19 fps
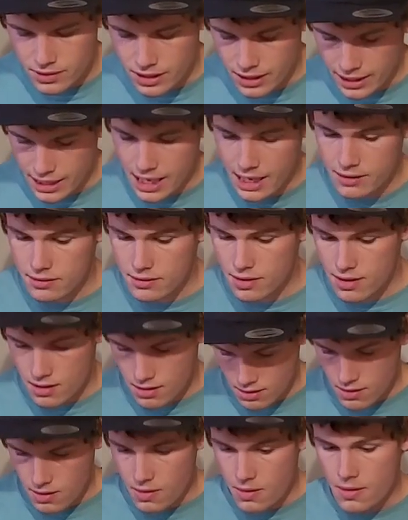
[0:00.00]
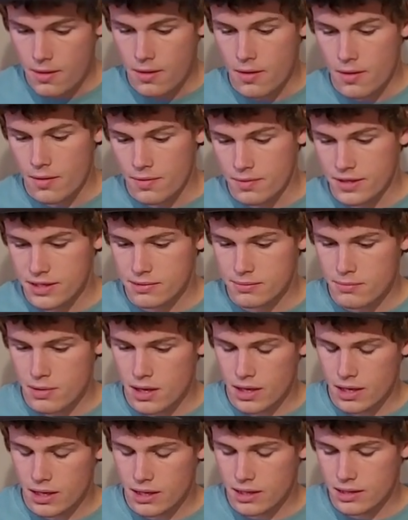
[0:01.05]
Again, this
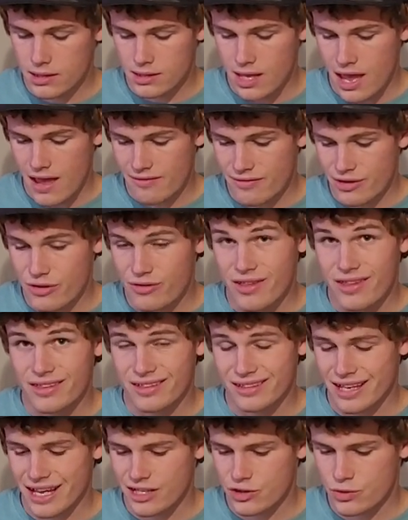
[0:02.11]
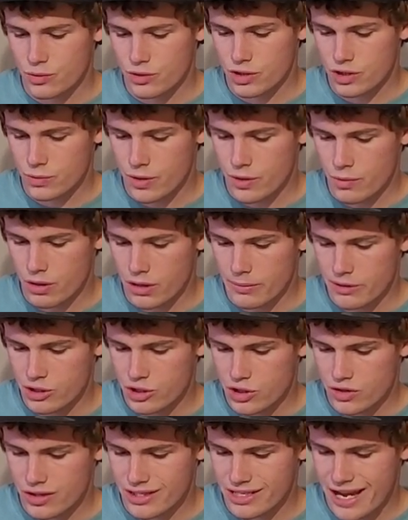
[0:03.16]
mug is heavier than the last one, so we want to be
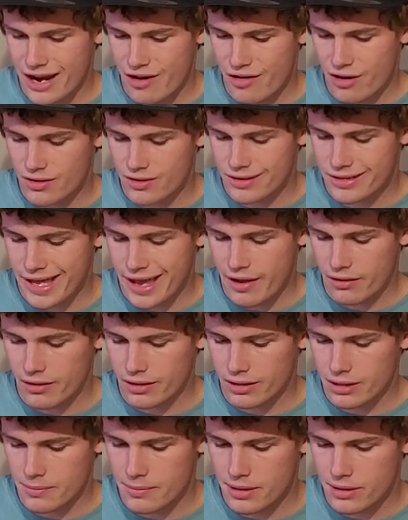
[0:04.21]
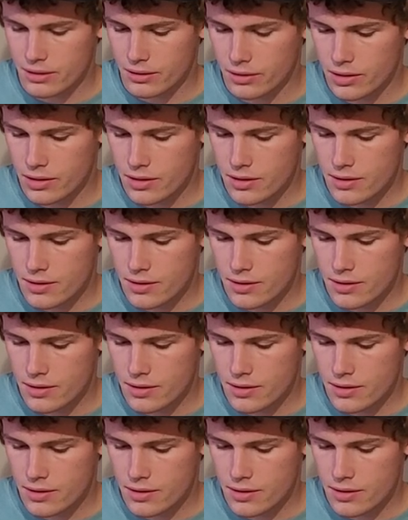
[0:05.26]
sure to tare our scale in the middle.